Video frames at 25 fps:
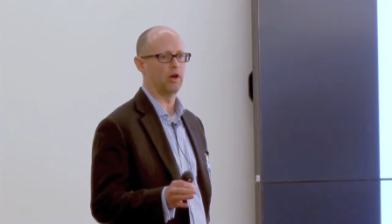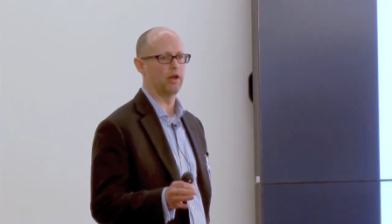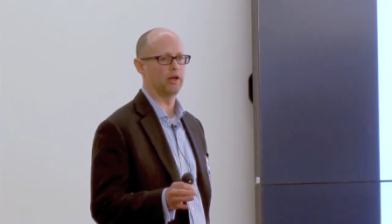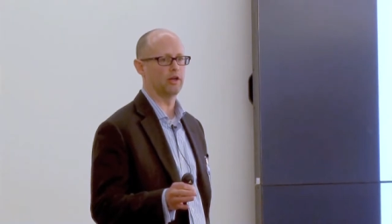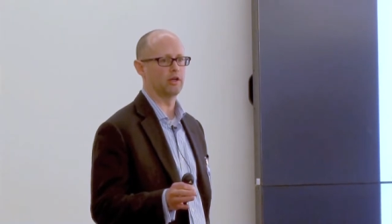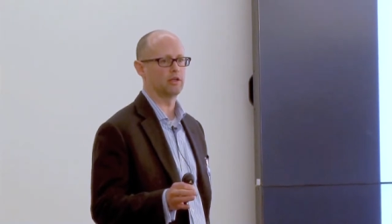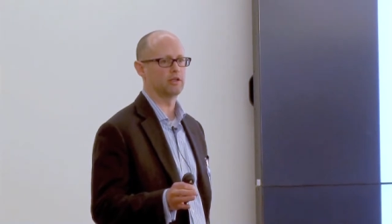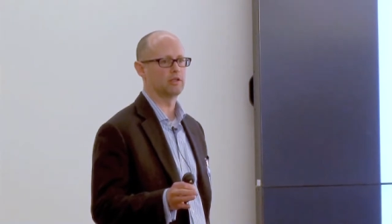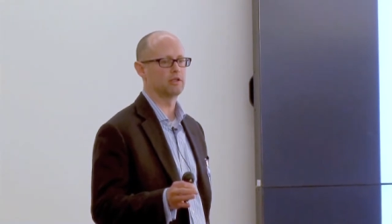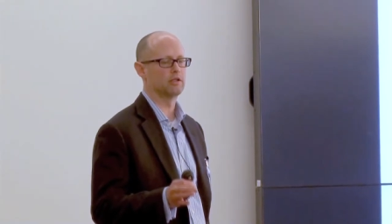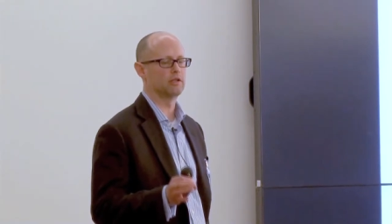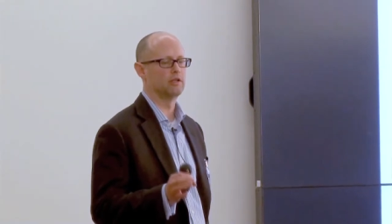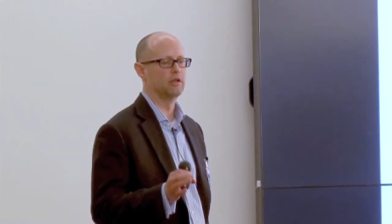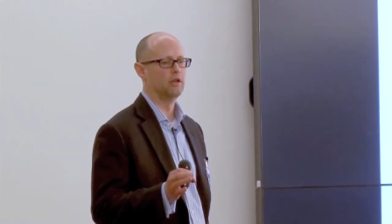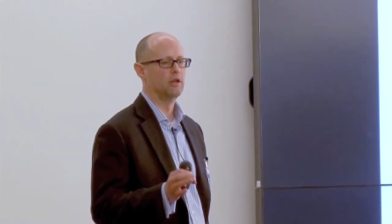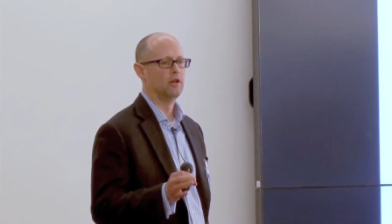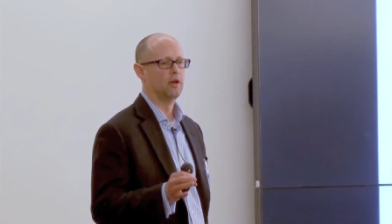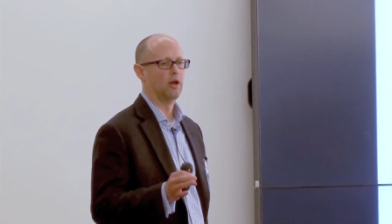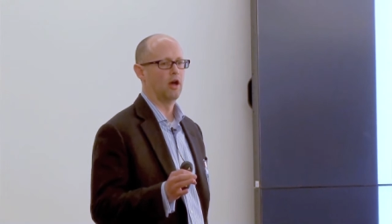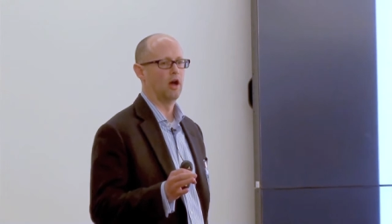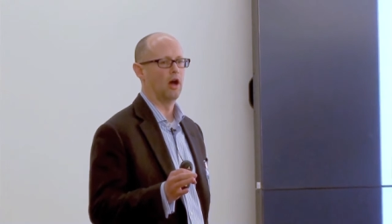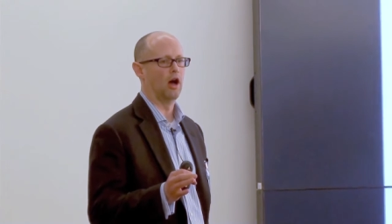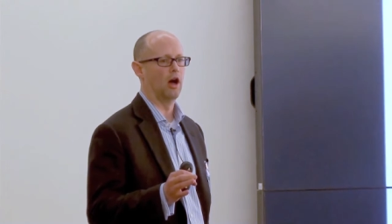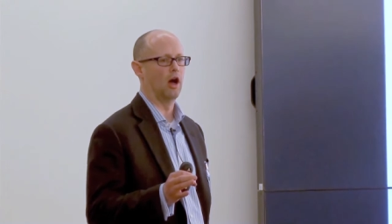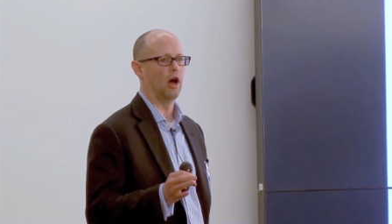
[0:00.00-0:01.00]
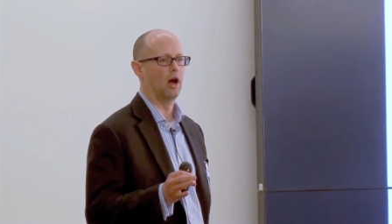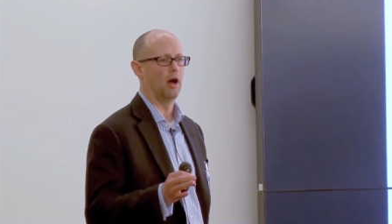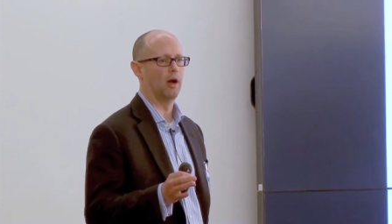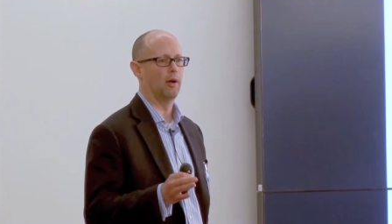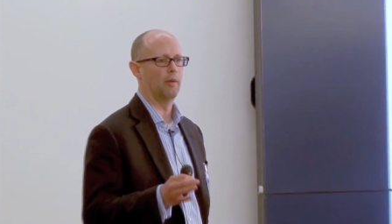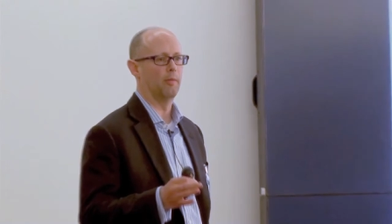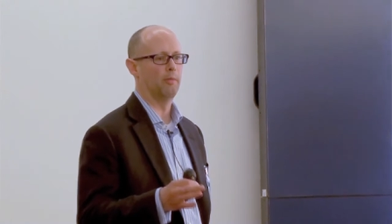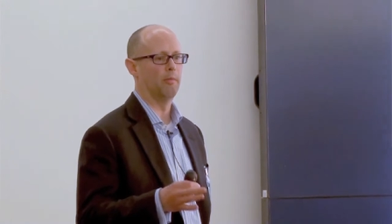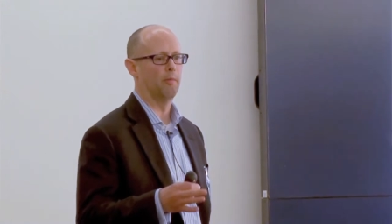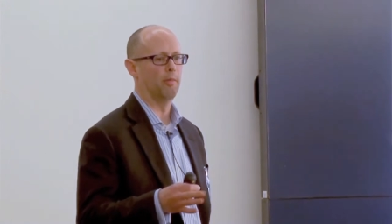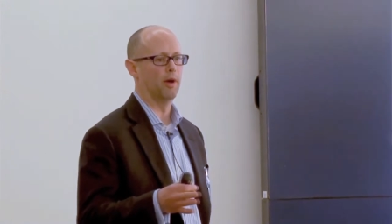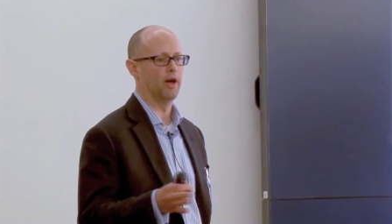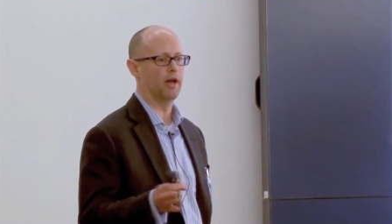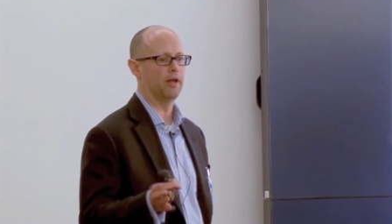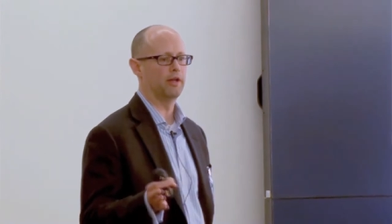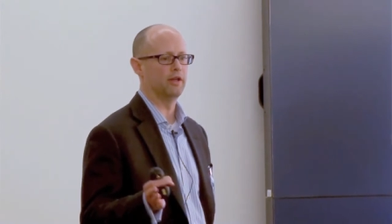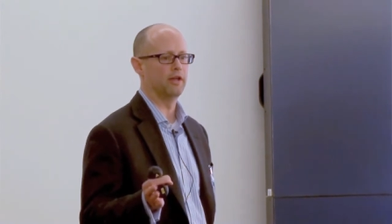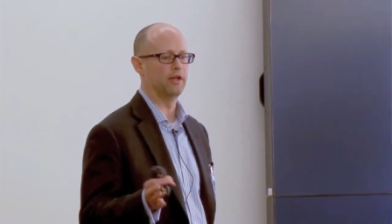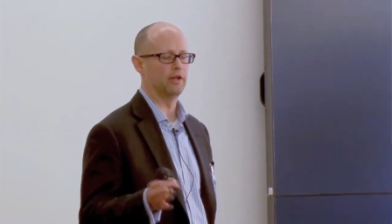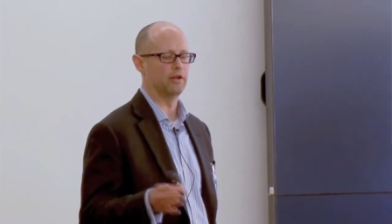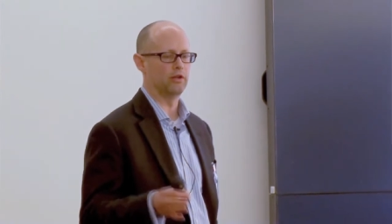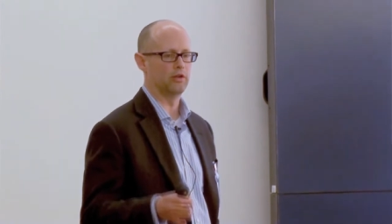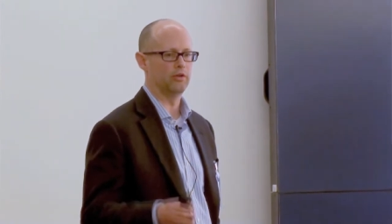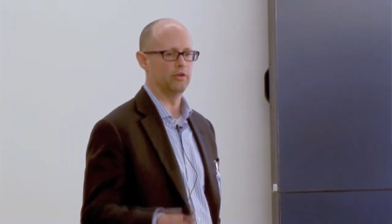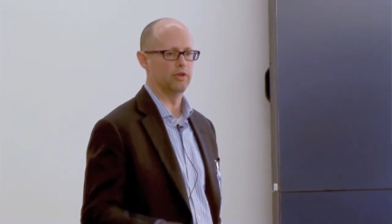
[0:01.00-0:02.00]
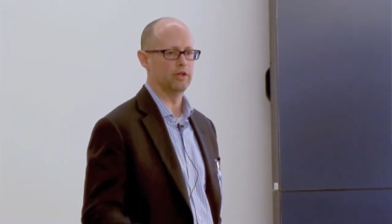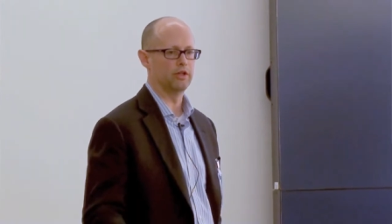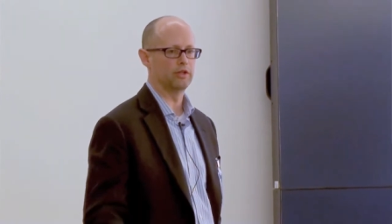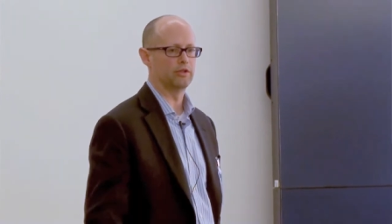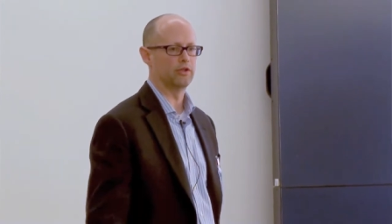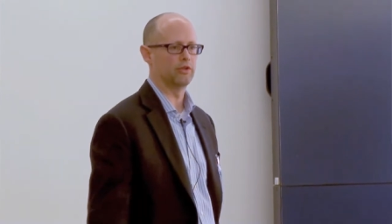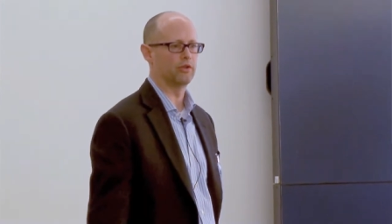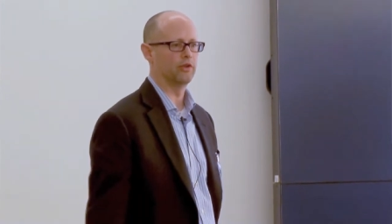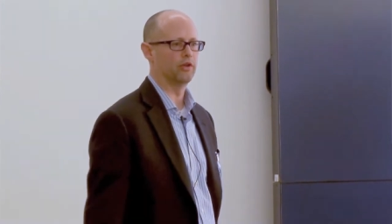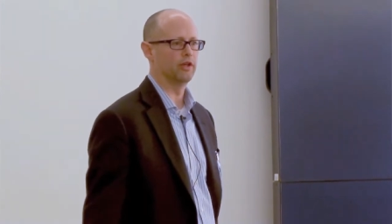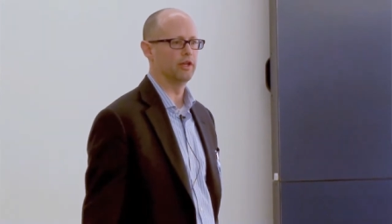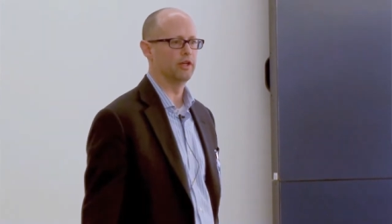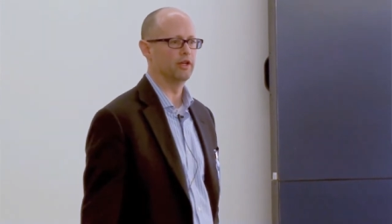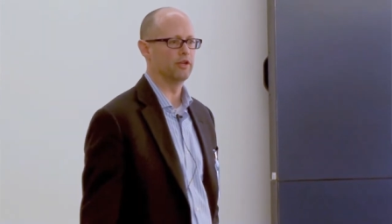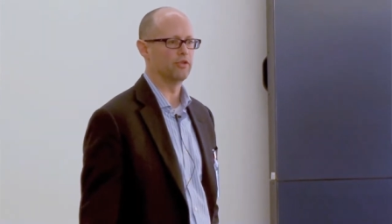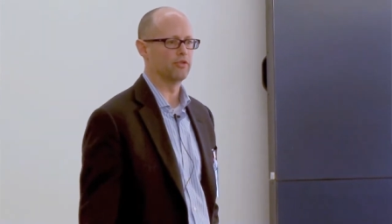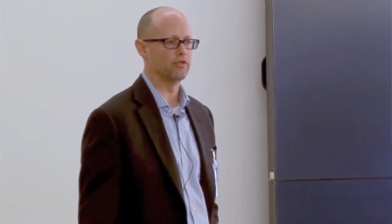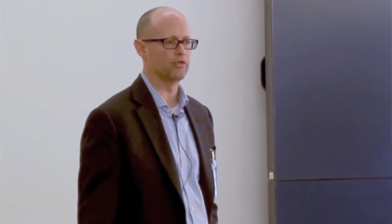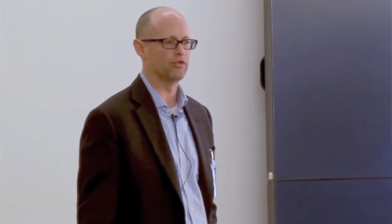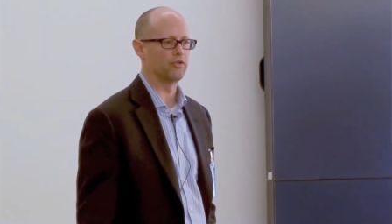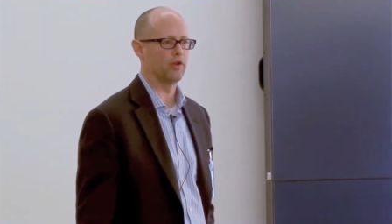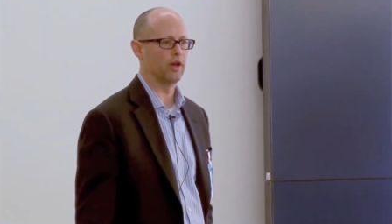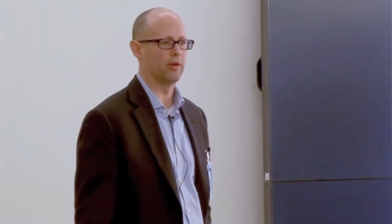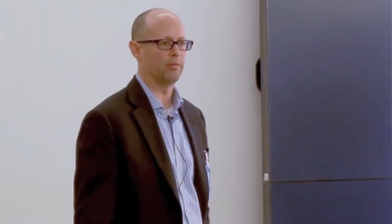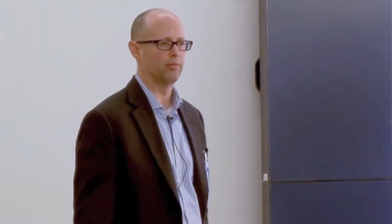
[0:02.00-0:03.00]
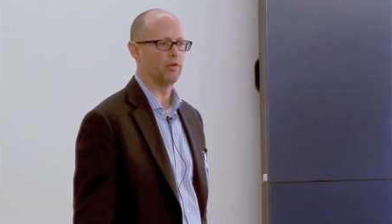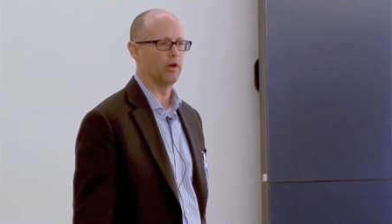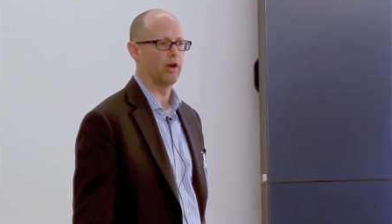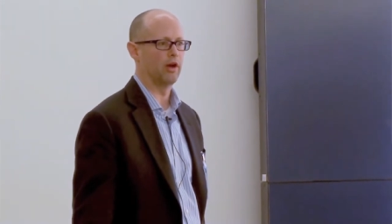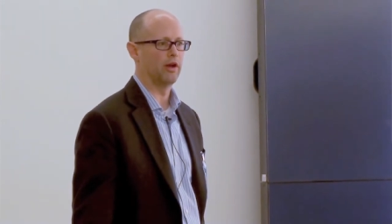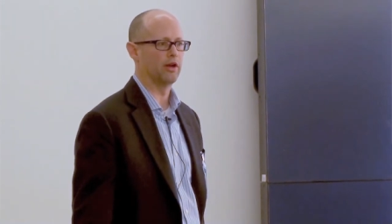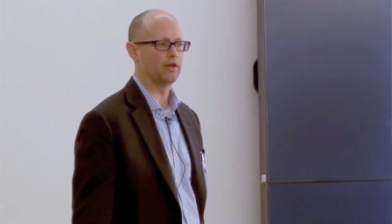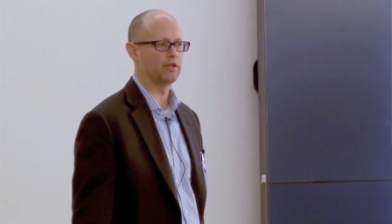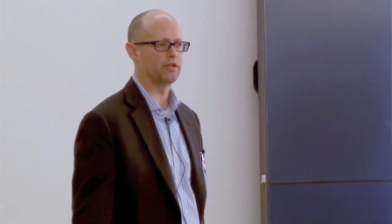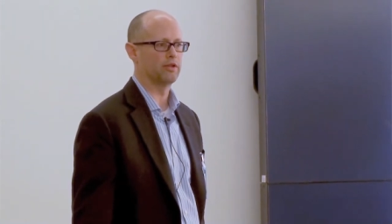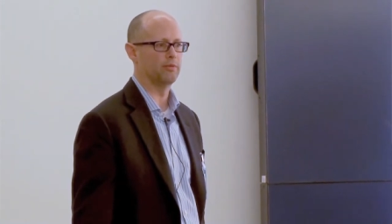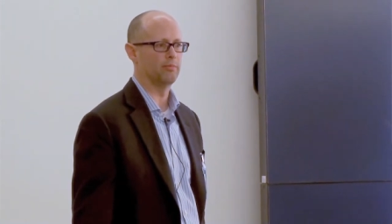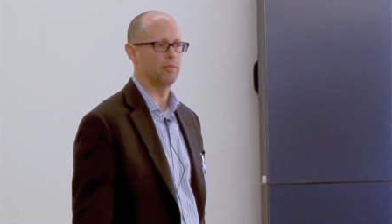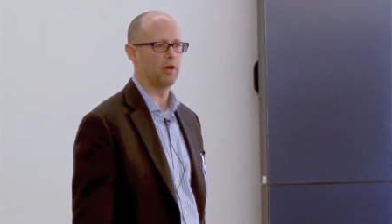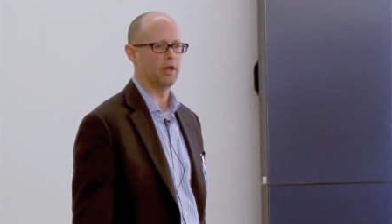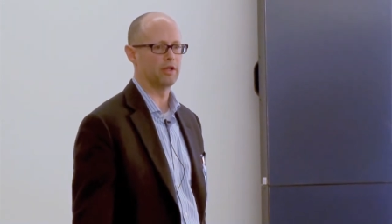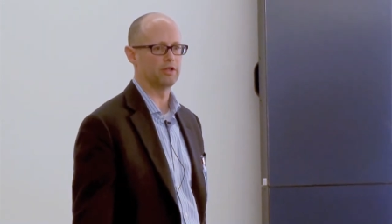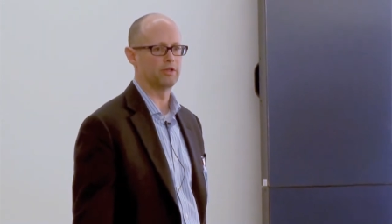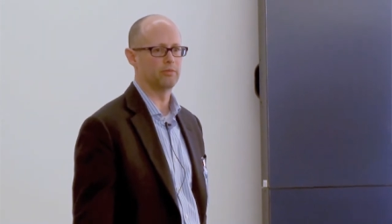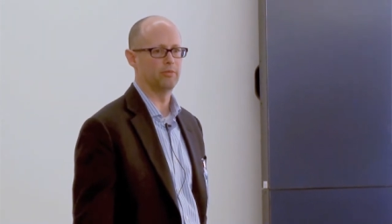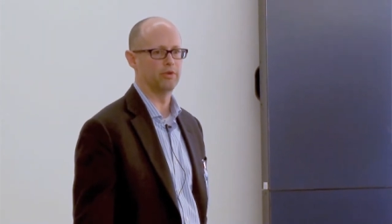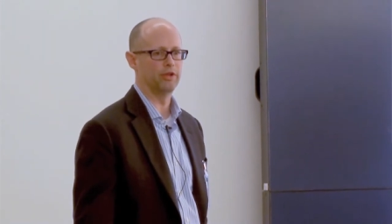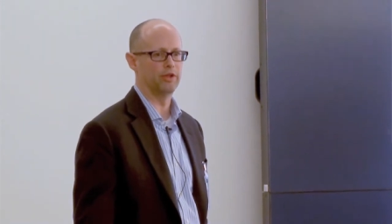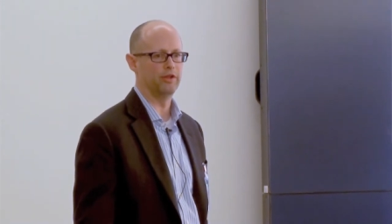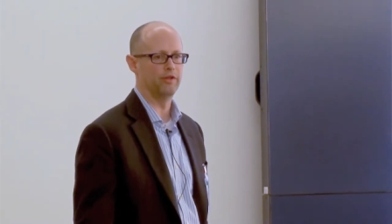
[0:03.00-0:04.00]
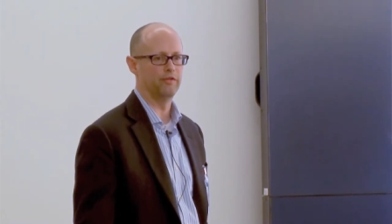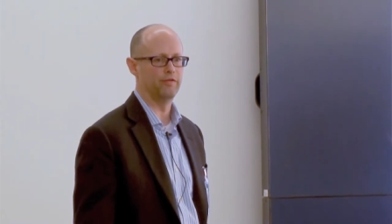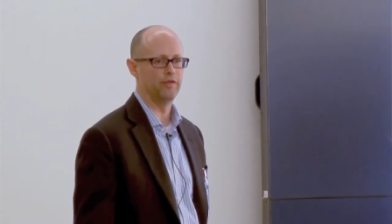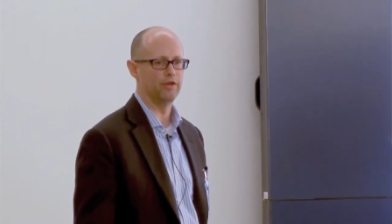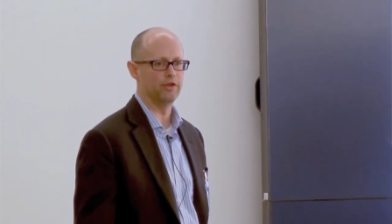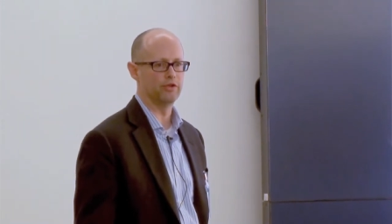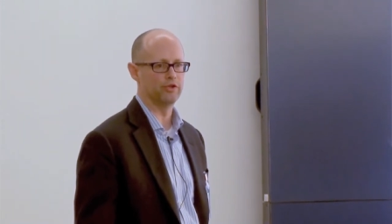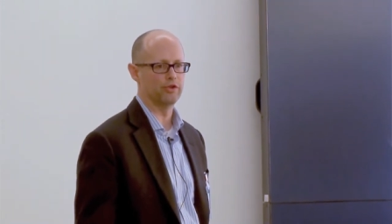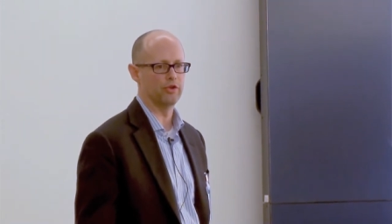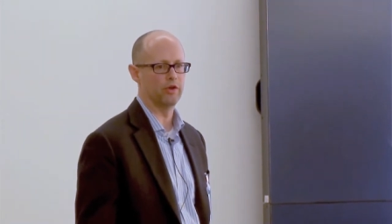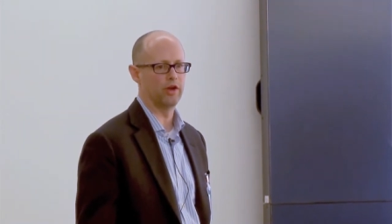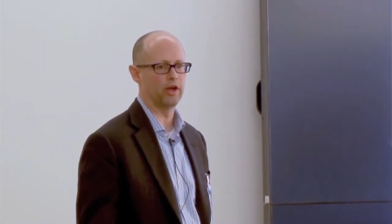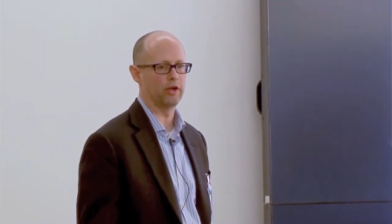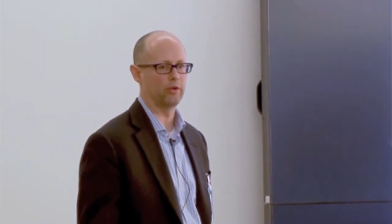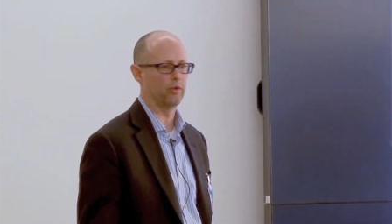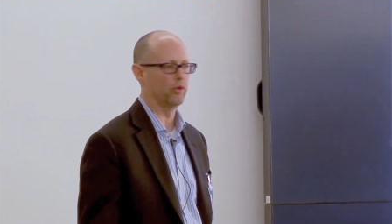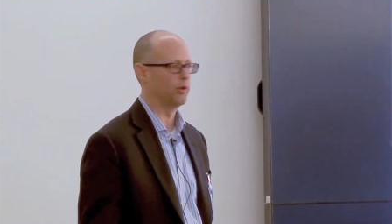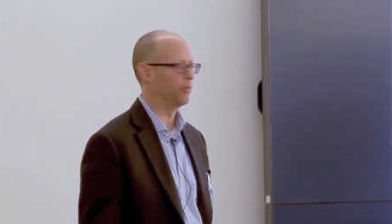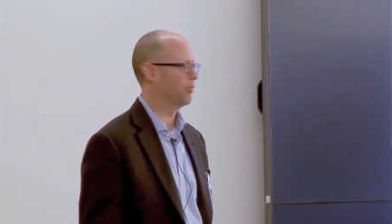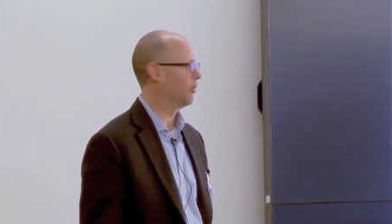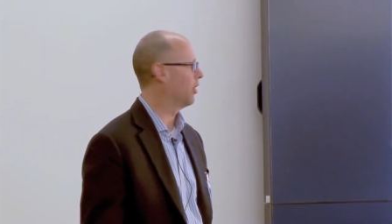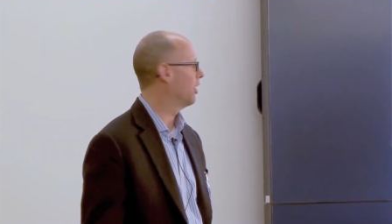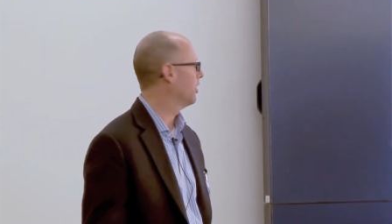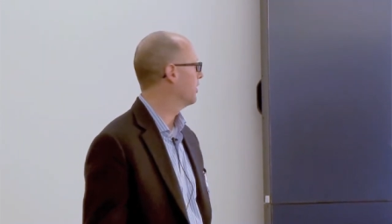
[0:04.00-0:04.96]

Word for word: products, uh, but including certainly interest rate products and possibly in the future equity